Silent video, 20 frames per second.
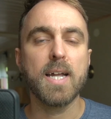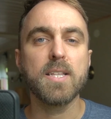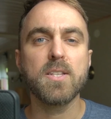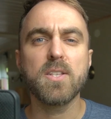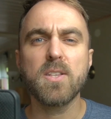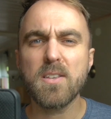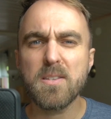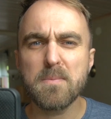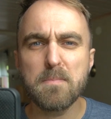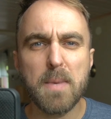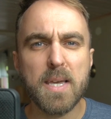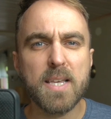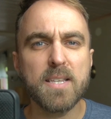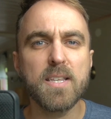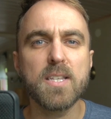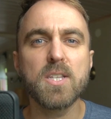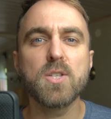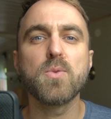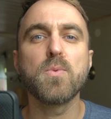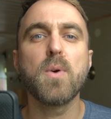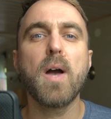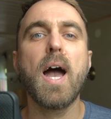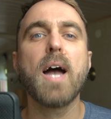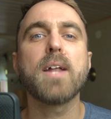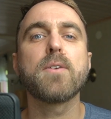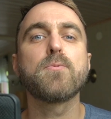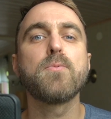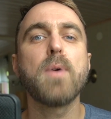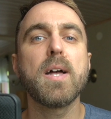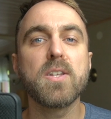and it doesn't make sense to
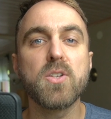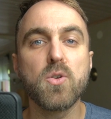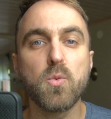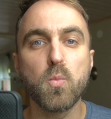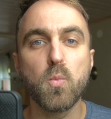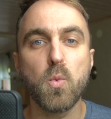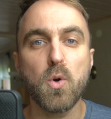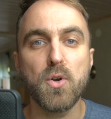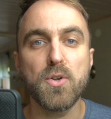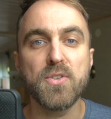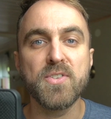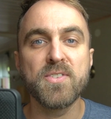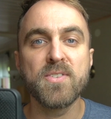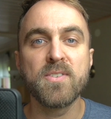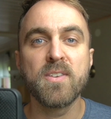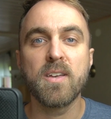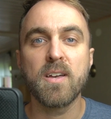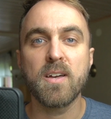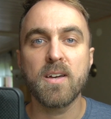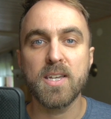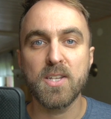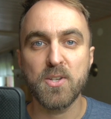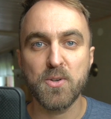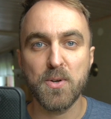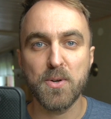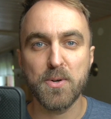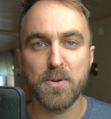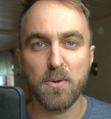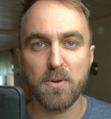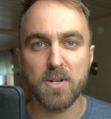add random words
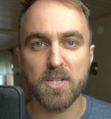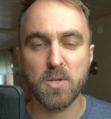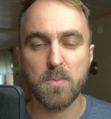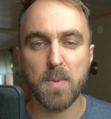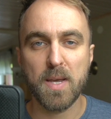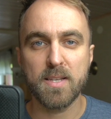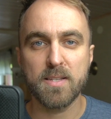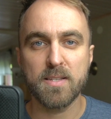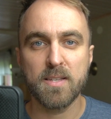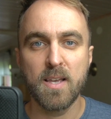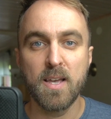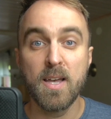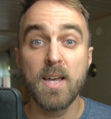into your knowledge base.